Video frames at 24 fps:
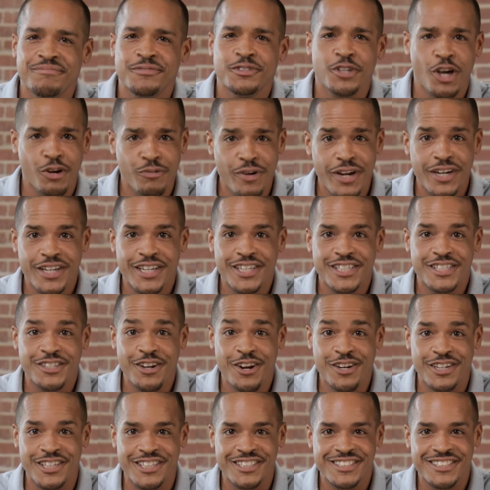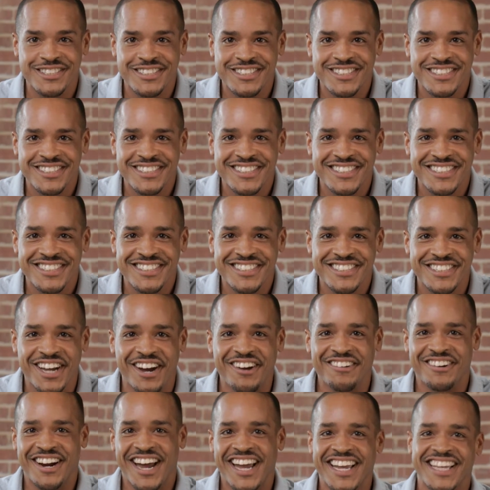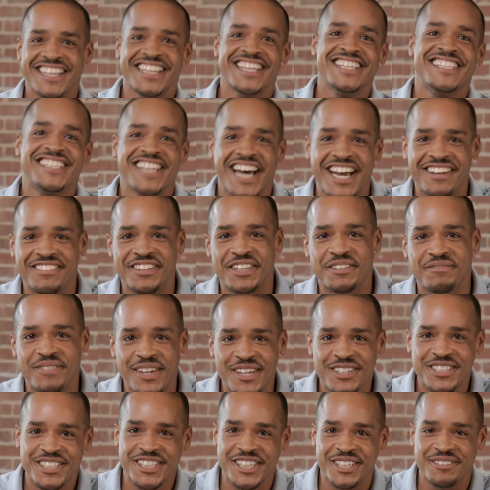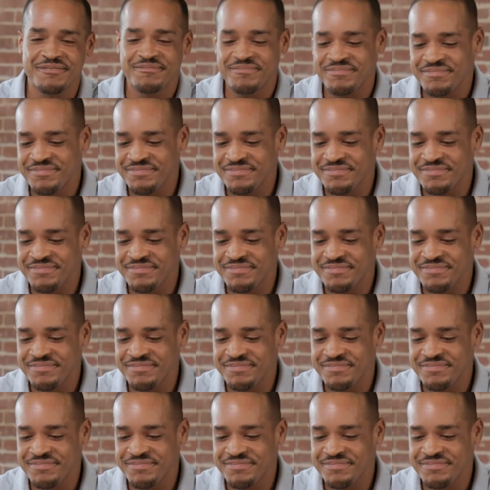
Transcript: Y'all ready to get started? All right, let's dive into Mailchimp.